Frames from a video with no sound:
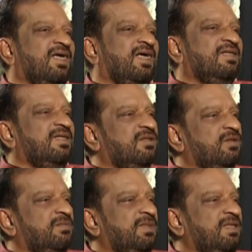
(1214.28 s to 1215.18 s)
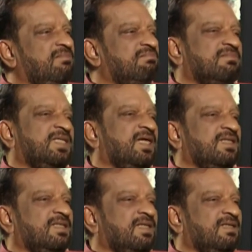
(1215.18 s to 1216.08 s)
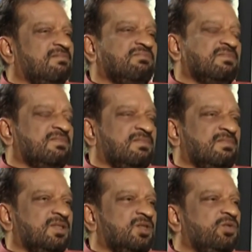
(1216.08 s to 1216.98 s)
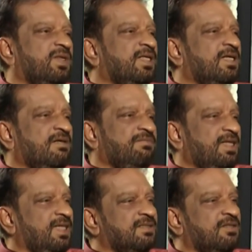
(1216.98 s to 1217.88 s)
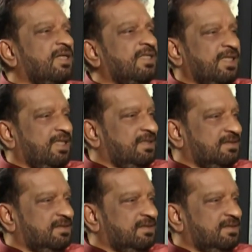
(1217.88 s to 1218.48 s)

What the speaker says: And he told me, Jayantha, 2.5 lakhs or nothing.